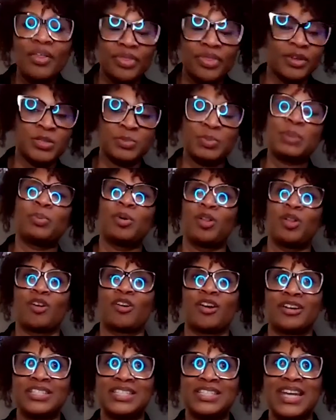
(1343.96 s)
want those people on
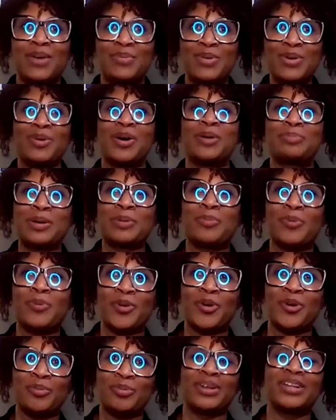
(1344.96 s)
our team. We want people
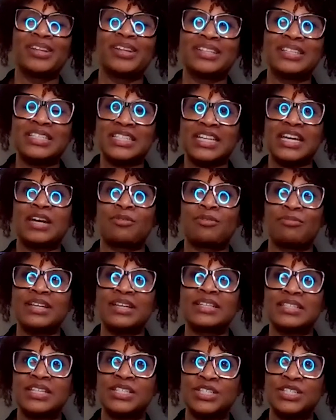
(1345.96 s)
that are willing to take
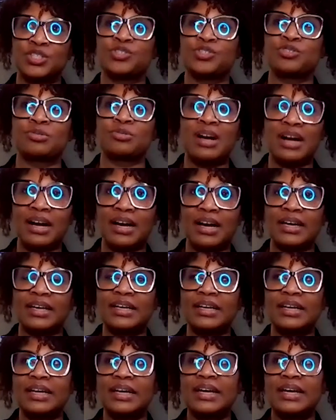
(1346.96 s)
risk and to
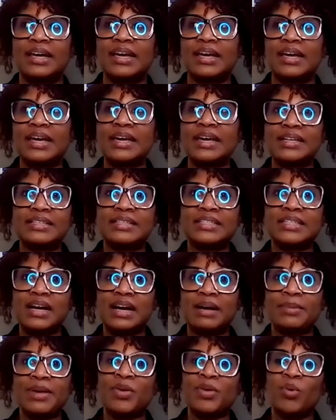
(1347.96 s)
try. And
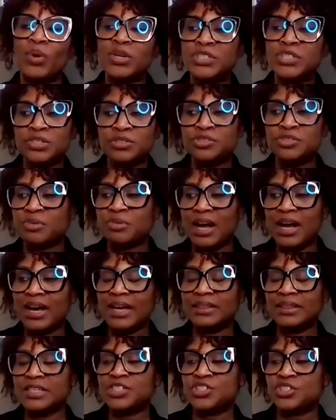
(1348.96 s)
then once you
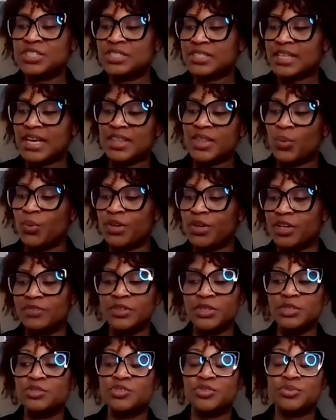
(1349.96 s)
try, let's just say that whatever
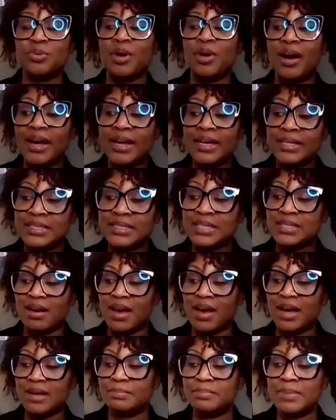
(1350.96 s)
you try did
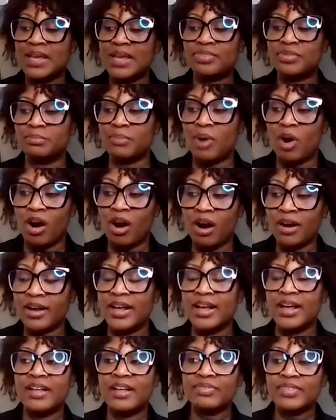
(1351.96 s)
not meet the mark.
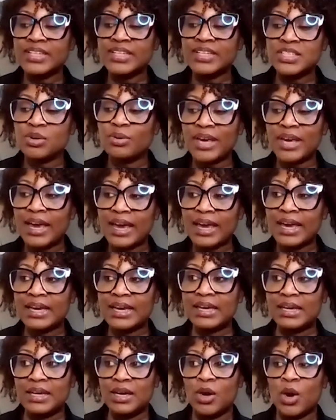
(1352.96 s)
That's
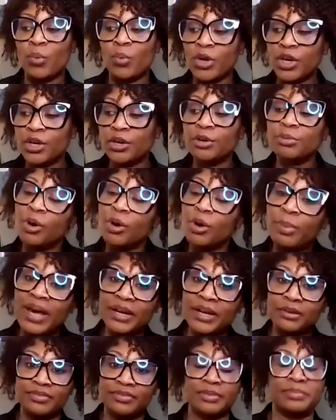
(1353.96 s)
okay. We're going to grow
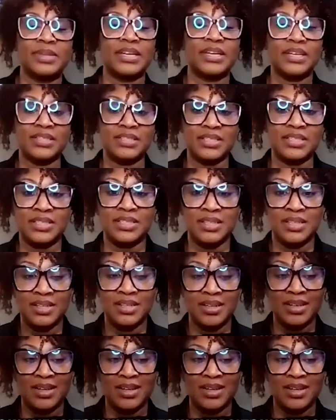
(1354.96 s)
better from this.